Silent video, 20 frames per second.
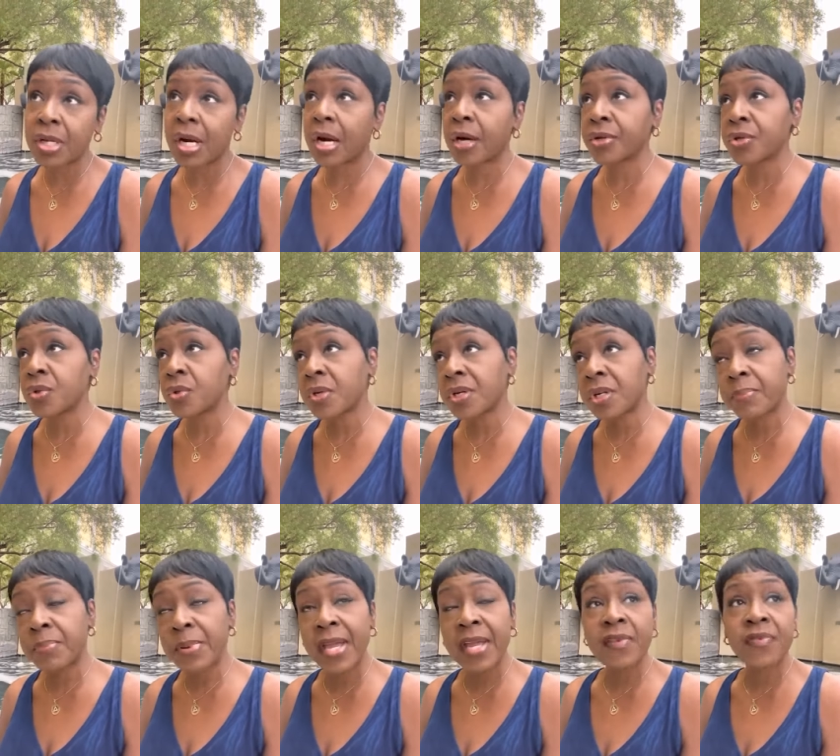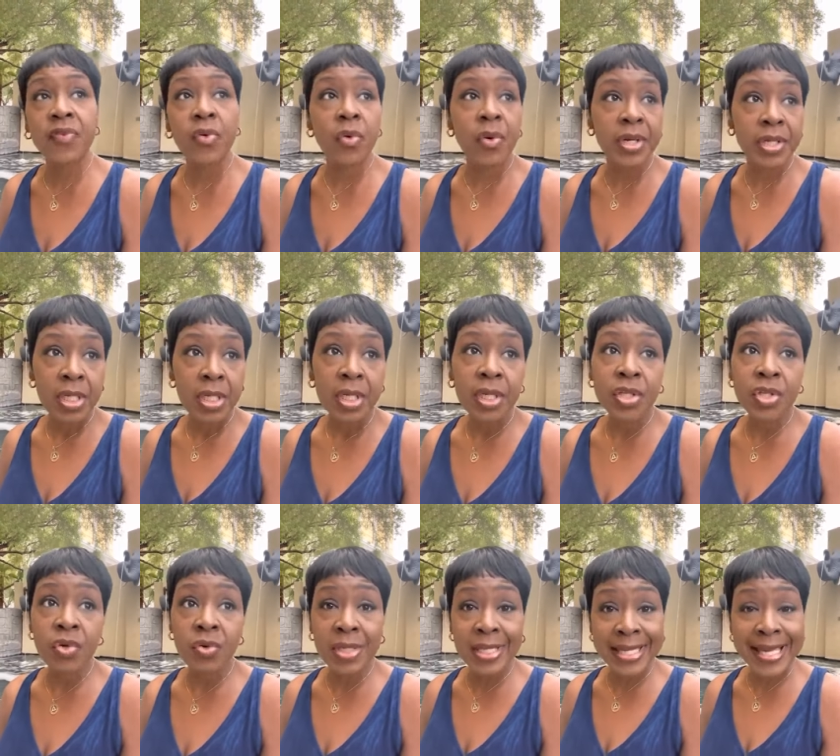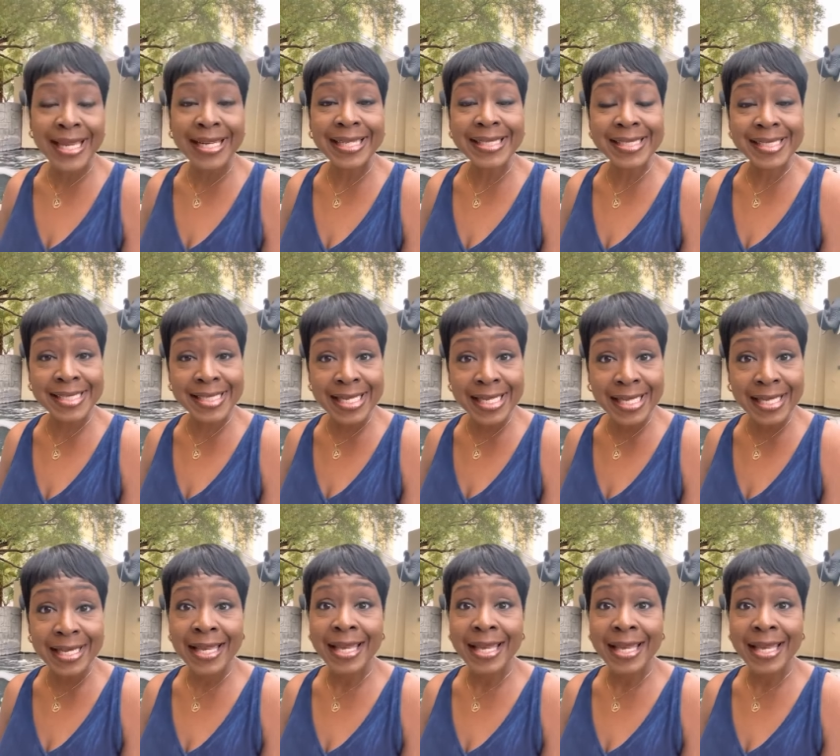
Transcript: Are you going to pay for it? You can kind of see